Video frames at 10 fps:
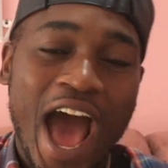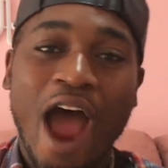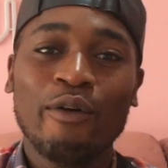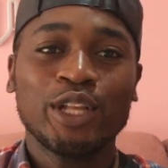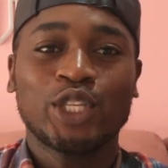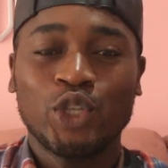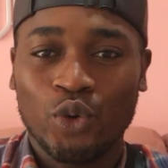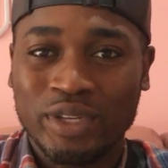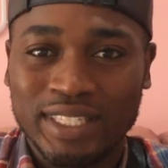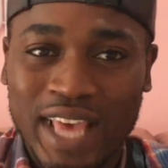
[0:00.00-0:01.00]
Aren't
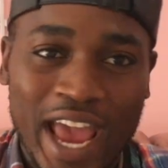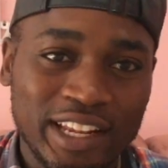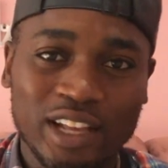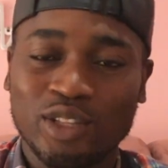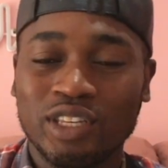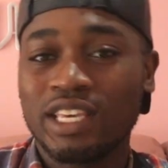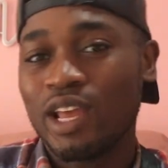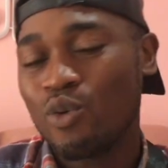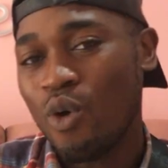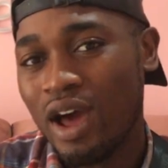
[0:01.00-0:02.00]
you excited to
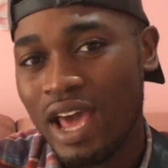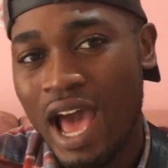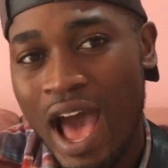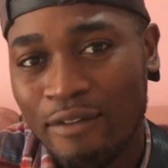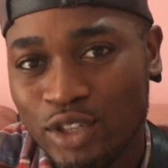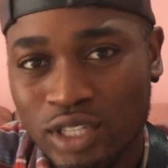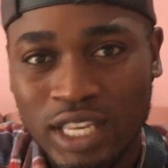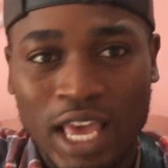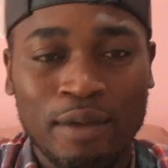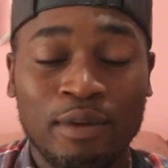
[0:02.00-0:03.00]
get what I have to
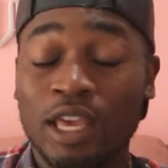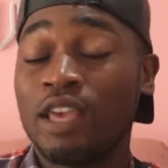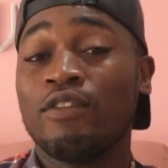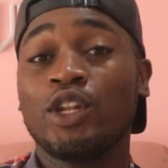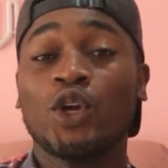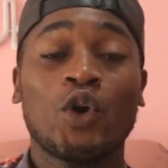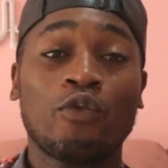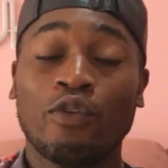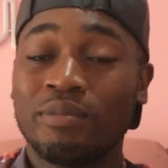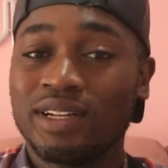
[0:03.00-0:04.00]
say, even though
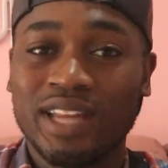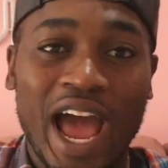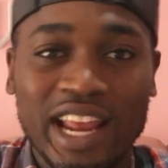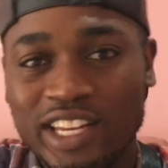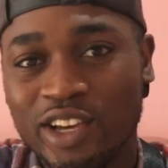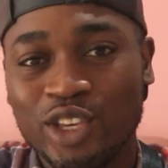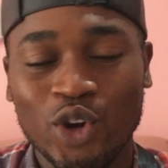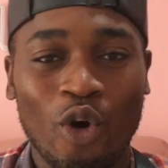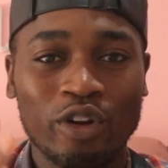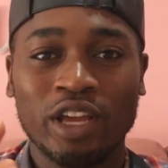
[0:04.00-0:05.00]
from the title
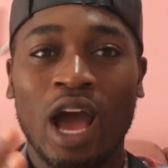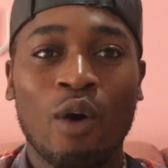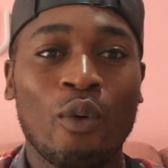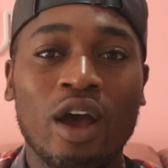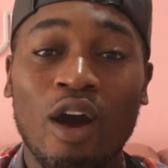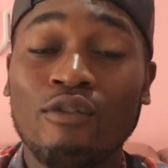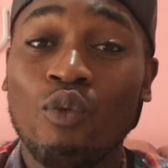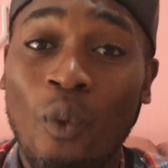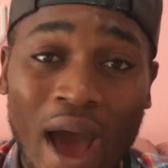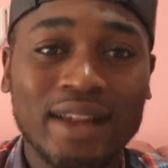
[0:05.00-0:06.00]
you're aware
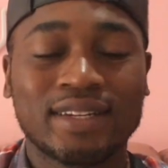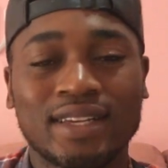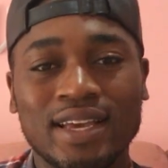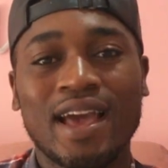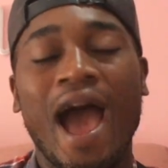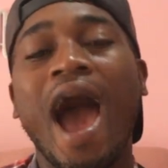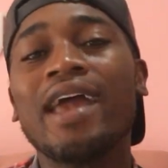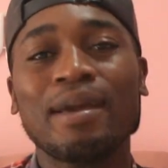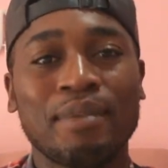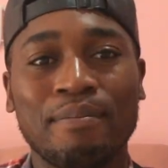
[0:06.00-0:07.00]
of what
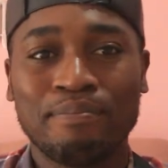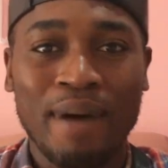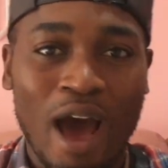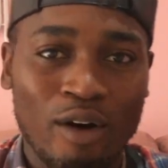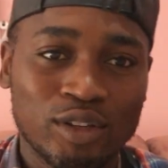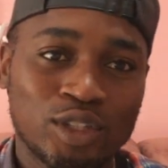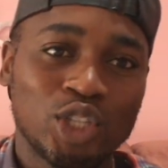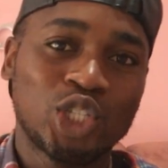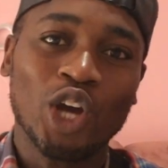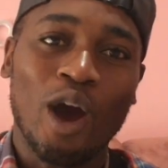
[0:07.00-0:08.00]
I am about to
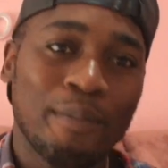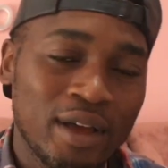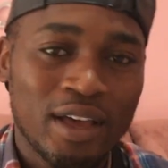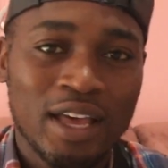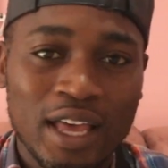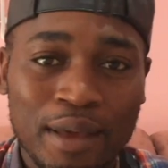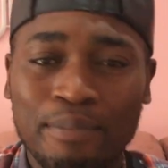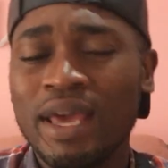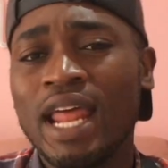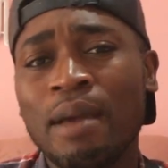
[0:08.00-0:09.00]
drop?
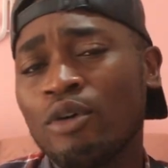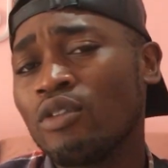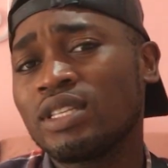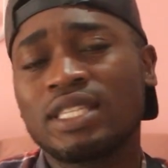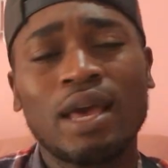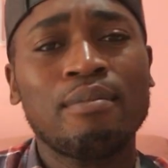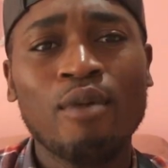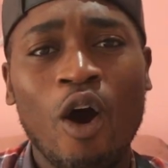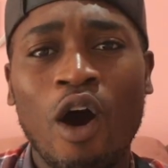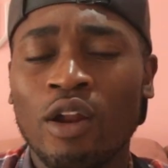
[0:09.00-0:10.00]
But I'm gonna say
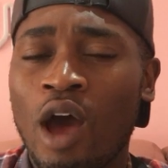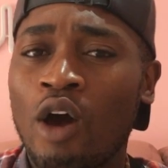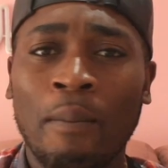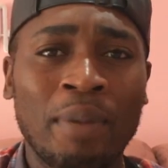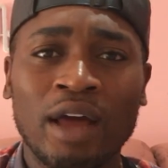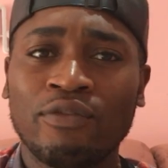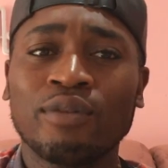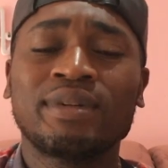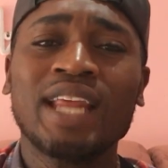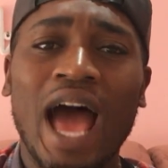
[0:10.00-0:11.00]
more apart
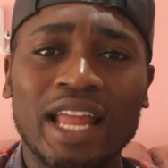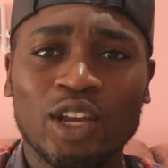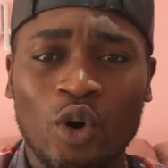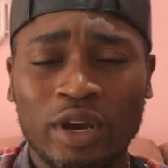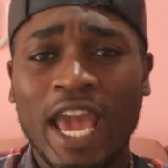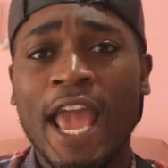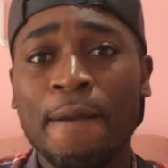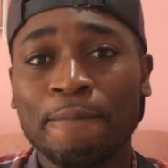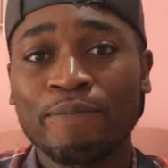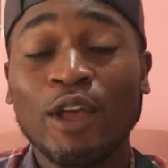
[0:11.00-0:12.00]
from that,
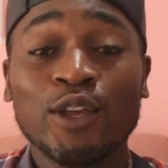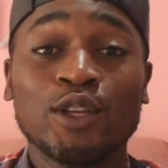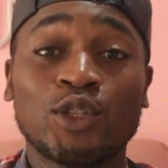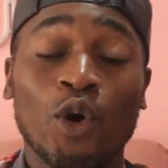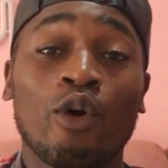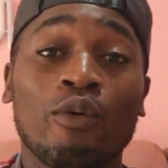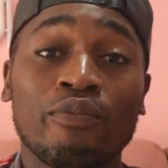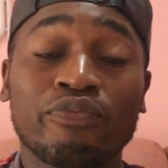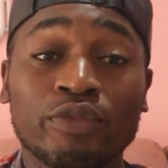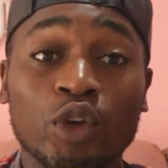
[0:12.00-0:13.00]
okay?
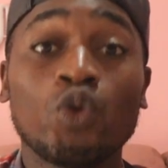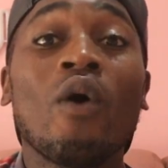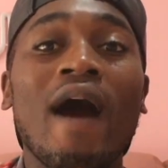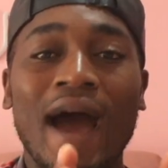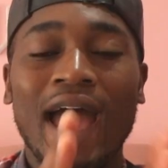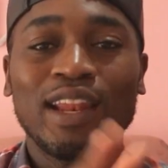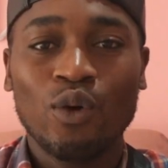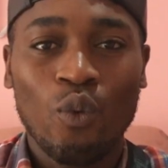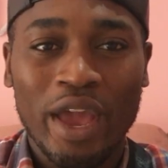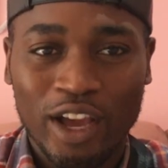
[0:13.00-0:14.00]
So, you are highly
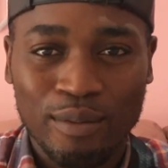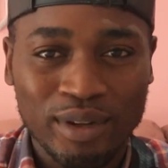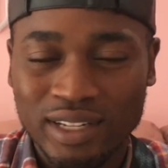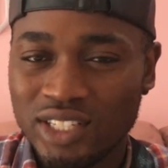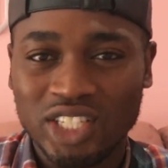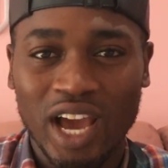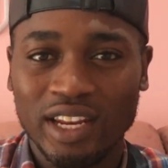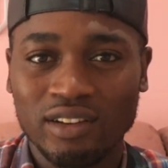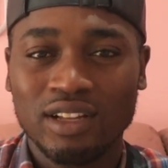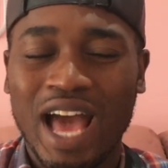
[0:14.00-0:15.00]
welcome on this
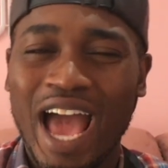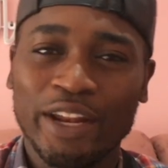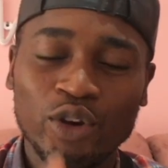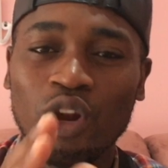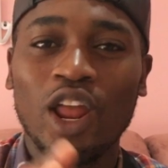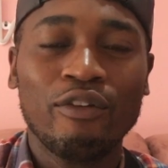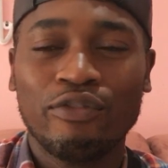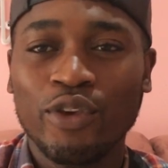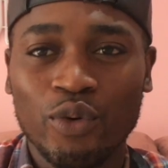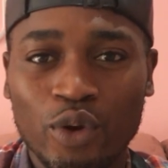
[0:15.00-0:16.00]
channel. I do
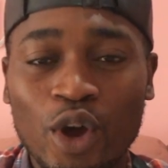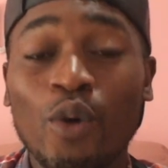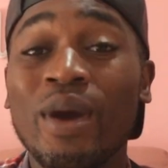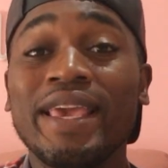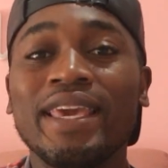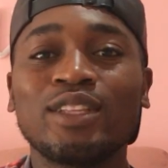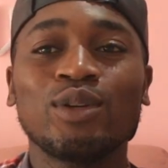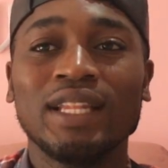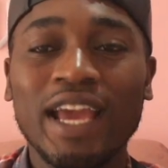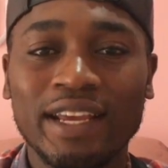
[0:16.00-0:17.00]
love you. We're here
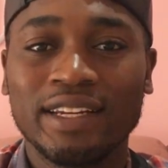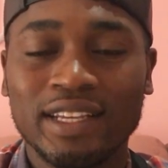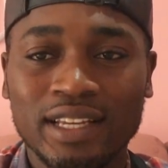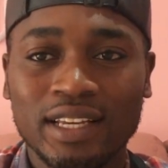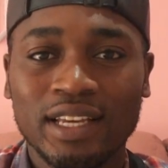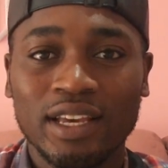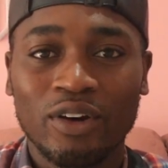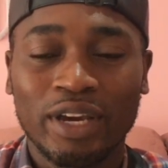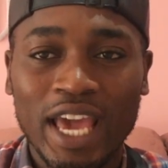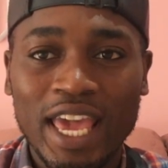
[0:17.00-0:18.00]
to learn,
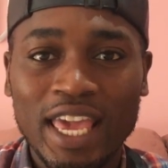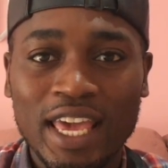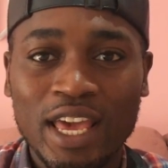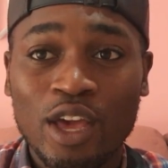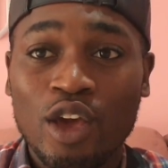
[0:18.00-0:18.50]
okay?